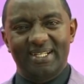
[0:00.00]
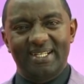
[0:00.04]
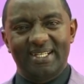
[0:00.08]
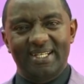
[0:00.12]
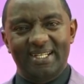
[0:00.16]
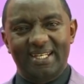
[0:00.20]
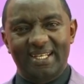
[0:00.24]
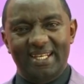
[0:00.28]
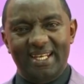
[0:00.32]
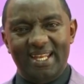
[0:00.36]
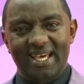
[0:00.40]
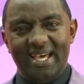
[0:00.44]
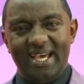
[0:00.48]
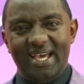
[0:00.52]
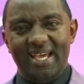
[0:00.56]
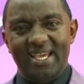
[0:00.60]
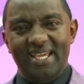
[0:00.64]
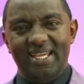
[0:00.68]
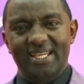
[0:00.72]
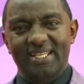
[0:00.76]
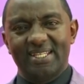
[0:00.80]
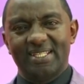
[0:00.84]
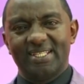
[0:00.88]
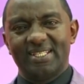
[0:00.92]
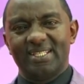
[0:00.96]

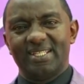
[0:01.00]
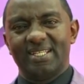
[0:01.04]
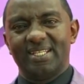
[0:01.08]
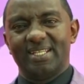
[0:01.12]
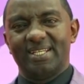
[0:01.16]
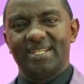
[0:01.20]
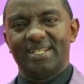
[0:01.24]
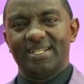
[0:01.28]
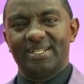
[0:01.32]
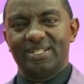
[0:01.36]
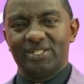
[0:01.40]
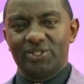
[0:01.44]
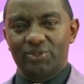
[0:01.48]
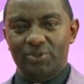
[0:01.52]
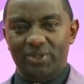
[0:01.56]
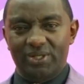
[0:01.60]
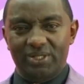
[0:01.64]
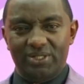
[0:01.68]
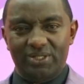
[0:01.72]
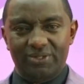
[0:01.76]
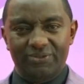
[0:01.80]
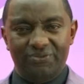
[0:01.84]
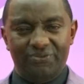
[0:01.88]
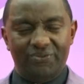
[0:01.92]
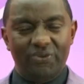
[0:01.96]
nine
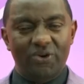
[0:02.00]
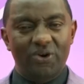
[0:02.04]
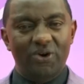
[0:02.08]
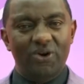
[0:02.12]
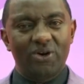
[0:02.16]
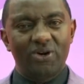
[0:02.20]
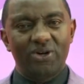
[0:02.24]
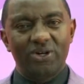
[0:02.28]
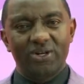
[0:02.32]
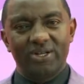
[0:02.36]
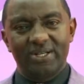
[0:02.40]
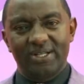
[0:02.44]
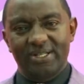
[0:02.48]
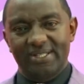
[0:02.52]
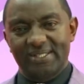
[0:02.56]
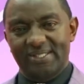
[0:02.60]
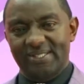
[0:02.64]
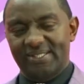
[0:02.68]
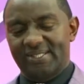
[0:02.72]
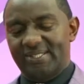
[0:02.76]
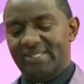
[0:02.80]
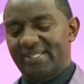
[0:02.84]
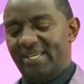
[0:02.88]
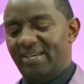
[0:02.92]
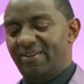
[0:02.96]
two four
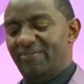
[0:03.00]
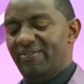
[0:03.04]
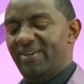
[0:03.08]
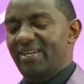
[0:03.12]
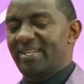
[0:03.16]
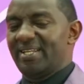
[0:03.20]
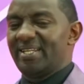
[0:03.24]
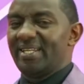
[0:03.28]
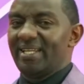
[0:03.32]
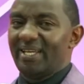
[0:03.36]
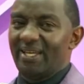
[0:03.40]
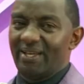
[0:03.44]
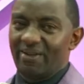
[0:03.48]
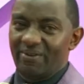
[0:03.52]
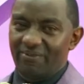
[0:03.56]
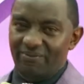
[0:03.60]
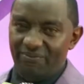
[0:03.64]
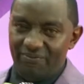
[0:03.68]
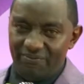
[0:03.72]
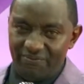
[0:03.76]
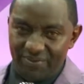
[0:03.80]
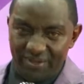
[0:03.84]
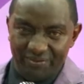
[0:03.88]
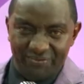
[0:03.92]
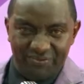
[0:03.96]
seven
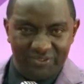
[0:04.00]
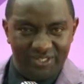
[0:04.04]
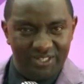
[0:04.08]
five